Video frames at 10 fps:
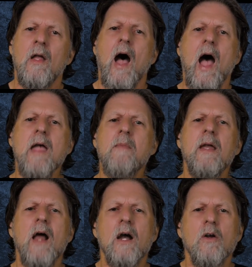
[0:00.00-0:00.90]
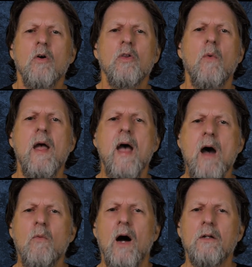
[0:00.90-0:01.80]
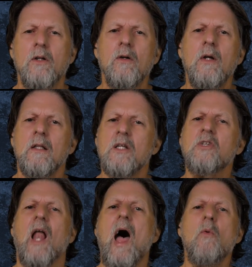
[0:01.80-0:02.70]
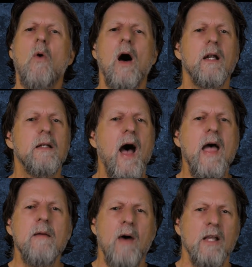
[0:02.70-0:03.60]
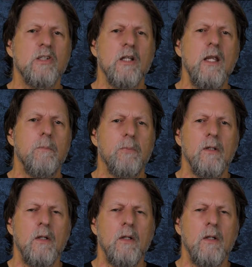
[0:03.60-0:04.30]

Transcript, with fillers: I may not go the way I want to. Listen, I want to die in my sleep.